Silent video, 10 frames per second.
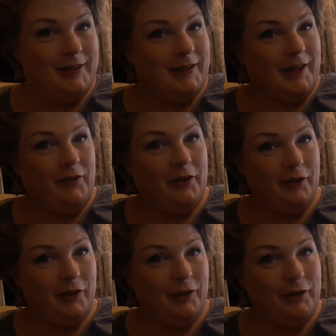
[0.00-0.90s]
If you
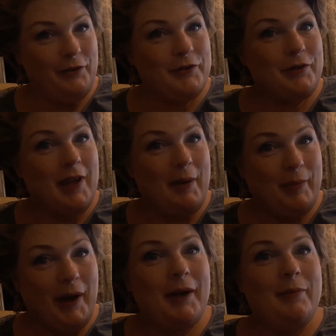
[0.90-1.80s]
look closer, that
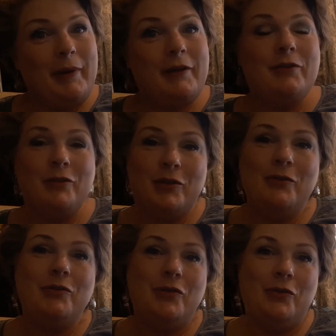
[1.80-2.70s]
bottom picture
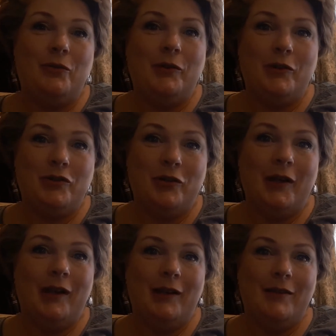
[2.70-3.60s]
shows you what the
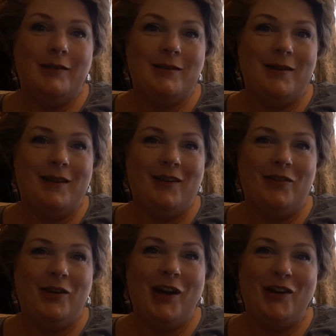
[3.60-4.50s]
trick is if
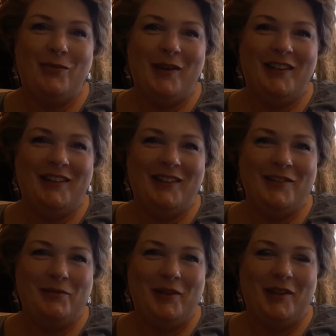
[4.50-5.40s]
you got your mailing
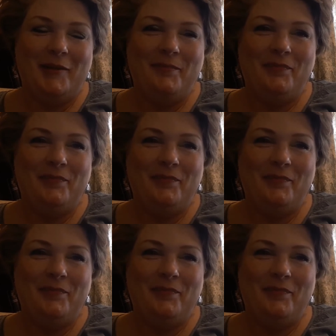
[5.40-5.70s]
this week.